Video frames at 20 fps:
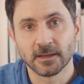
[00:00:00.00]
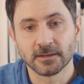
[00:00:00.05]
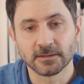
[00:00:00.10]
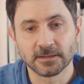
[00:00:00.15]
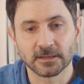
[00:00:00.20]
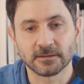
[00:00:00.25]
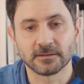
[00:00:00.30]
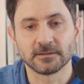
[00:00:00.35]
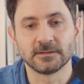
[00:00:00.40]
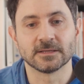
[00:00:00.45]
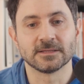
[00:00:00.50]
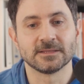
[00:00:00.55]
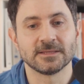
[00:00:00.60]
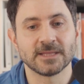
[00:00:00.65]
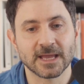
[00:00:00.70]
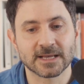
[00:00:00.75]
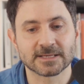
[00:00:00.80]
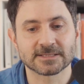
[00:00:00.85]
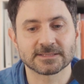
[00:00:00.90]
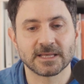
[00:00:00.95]
that the
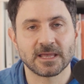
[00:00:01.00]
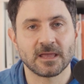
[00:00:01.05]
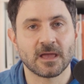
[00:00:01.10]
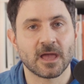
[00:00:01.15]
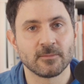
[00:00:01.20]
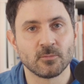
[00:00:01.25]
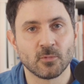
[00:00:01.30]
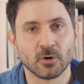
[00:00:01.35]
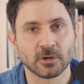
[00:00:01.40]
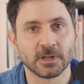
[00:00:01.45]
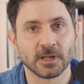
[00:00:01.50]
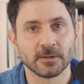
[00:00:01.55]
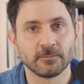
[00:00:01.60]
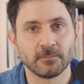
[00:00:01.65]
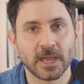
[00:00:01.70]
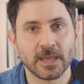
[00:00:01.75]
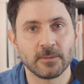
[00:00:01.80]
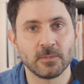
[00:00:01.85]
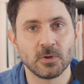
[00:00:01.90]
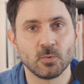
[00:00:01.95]
next AI model
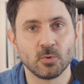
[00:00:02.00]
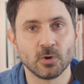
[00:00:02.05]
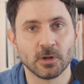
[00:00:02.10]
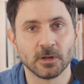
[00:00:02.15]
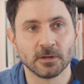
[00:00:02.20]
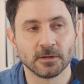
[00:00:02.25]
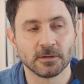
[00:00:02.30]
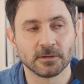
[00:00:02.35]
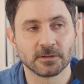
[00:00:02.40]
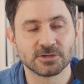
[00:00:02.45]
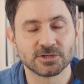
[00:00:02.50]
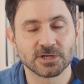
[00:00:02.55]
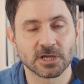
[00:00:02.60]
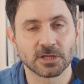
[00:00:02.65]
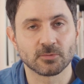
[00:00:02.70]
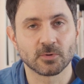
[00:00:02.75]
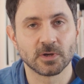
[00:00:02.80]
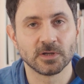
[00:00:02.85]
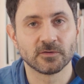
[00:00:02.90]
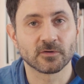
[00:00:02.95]
maybe will
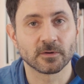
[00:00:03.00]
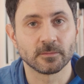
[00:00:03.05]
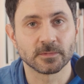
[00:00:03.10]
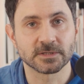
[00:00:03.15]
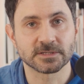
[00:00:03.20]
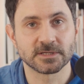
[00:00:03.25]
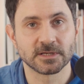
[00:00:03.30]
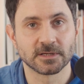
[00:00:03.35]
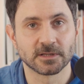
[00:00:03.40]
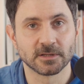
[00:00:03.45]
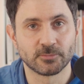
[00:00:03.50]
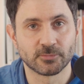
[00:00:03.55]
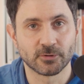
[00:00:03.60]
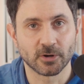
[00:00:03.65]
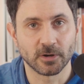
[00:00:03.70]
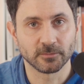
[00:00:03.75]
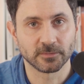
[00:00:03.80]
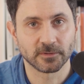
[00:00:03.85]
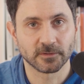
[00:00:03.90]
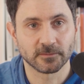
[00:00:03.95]
generate from a single
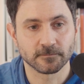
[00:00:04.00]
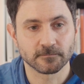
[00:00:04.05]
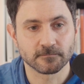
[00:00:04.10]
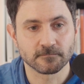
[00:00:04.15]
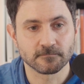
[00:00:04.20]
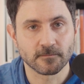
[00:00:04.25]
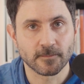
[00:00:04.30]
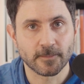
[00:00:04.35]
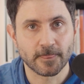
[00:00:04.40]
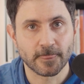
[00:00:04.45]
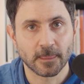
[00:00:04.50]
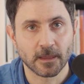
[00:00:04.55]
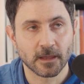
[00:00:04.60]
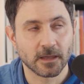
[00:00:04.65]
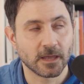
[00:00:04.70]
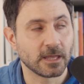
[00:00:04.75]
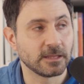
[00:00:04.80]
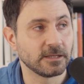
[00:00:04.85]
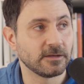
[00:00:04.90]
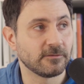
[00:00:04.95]
prompt?
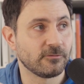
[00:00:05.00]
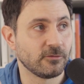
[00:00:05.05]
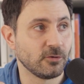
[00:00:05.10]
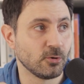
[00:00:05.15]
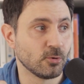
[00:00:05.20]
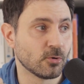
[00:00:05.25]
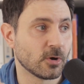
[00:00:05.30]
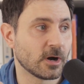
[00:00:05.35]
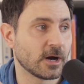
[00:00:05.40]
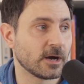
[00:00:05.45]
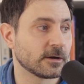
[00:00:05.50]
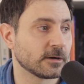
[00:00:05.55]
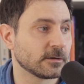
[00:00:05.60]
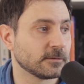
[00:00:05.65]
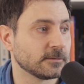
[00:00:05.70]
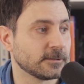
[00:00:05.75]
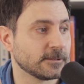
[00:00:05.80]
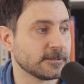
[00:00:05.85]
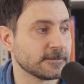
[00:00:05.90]
And if you are